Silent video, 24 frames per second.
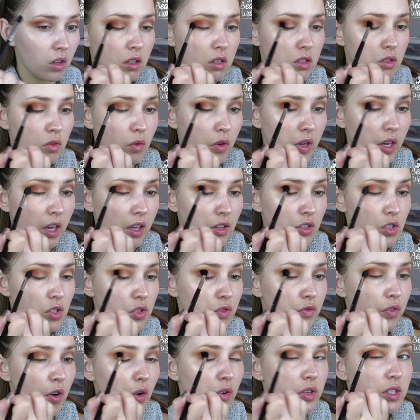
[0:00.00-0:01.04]
So again,
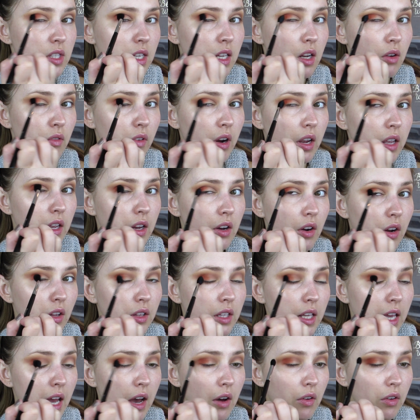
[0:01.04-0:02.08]
just focusing it right here
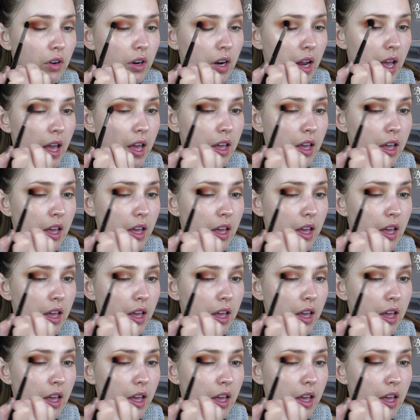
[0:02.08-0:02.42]
on the outer